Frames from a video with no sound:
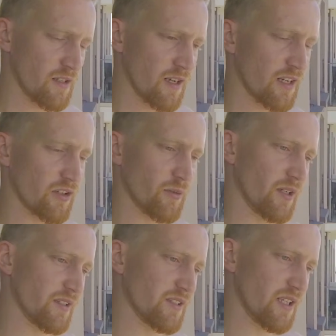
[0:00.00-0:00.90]
I don't know
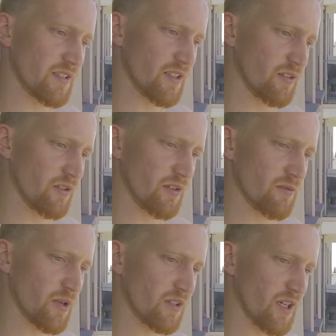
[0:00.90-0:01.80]
about the States, I don't know enough
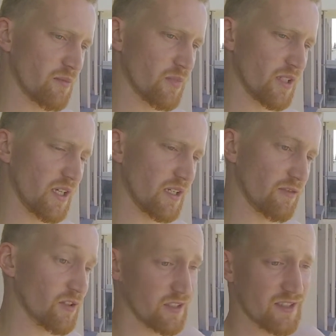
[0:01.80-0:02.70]
about that, but like I
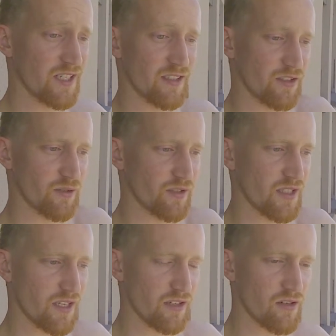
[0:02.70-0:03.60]
feel like the States I just don't see
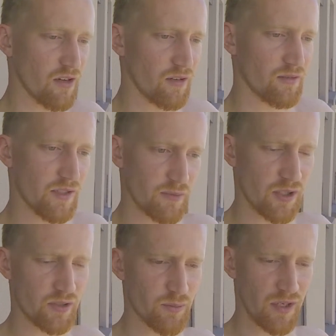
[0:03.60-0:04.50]
it at all as
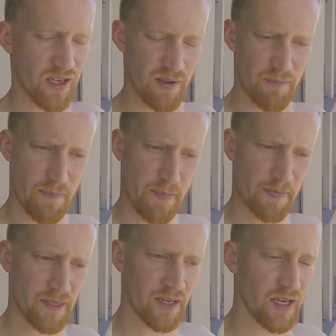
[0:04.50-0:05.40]
much. But I
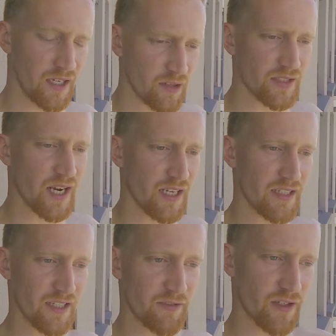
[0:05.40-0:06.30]
know in
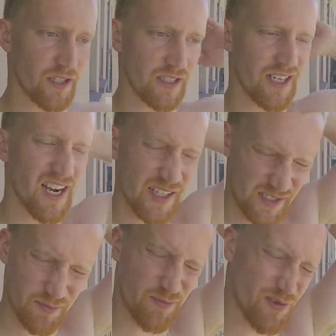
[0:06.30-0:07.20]
Thailand I felt like guys
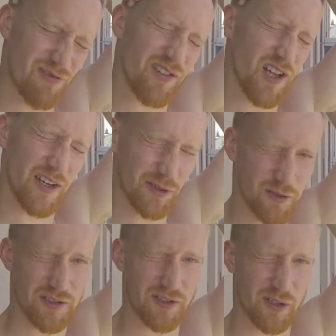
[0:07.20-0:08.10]
moved a lot
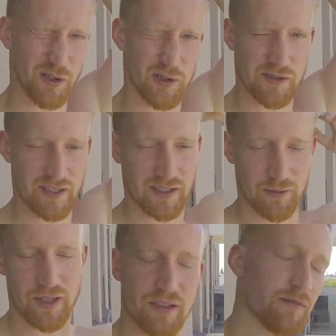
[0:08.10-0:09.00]
towards the girls, like they were
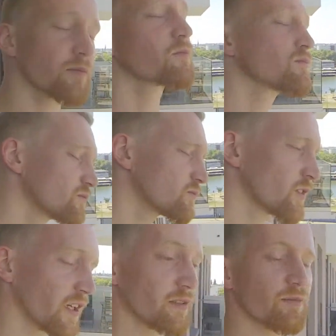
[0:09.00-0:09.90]

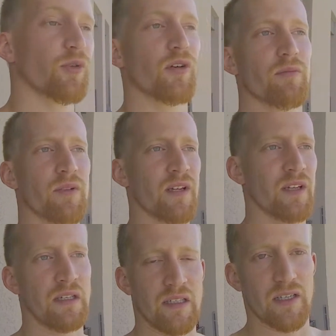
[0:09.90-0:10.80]
like more,
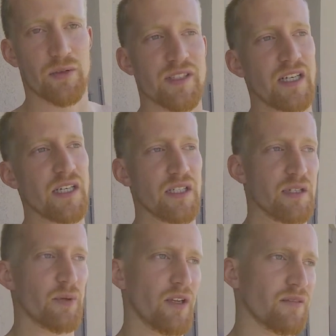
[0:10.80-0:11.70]
I don't want to say needy,
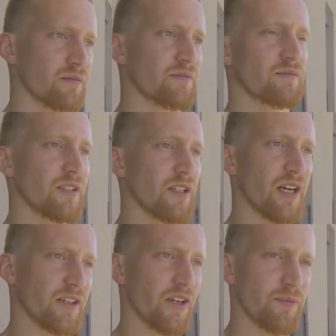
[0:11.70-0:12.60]
but you know, I
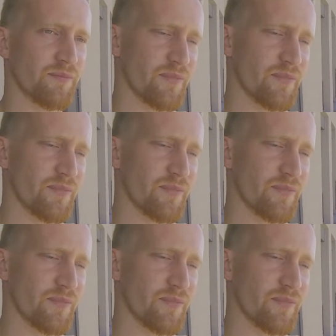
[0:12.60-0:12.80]
don't know,